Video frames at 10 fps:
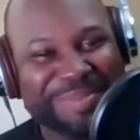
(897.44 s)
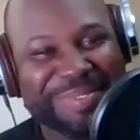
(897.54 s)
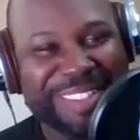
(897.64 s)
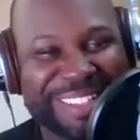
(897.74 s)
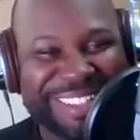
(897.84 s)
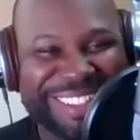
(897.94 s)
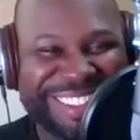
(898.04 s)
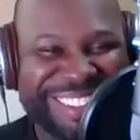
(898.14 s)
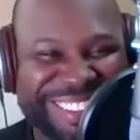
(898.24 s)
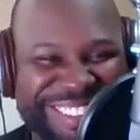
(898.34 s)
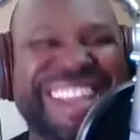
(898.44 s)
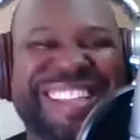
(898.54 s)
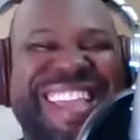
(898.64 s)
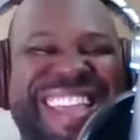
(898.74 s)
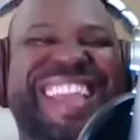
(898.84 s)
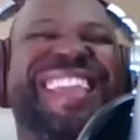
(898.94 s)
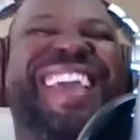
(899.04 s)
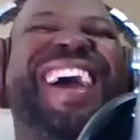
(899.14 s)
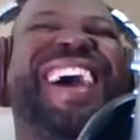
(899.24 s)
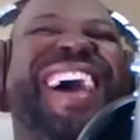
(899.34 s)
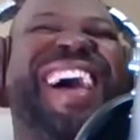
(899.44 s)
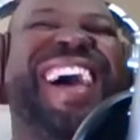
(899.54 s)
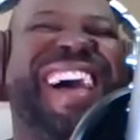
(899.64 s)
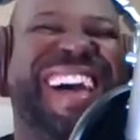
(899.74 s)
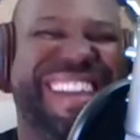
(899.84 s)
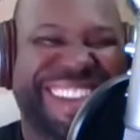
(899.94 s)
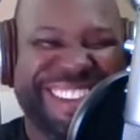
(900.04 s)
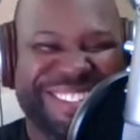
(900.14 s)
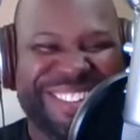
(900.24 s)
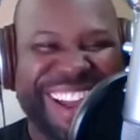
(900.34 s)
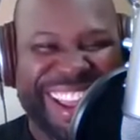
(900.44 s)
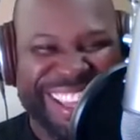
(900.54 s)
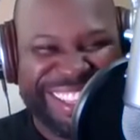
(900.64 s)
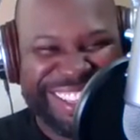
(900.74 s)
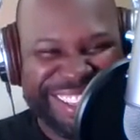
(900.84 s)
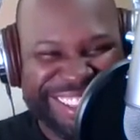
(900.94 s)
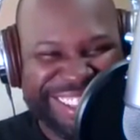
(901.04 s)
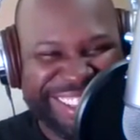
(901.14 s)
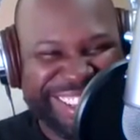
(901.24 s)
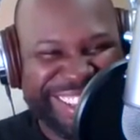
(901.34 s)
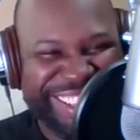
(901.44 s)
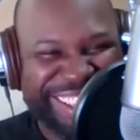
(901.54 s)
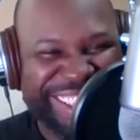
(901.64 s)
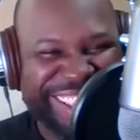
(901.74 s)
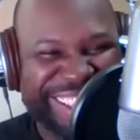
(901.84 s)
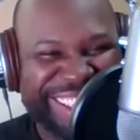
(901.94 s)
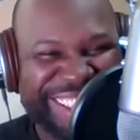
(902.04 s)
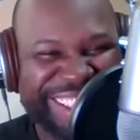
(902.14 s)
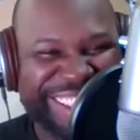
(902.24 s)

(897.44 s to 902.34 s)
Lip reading: (not speaking)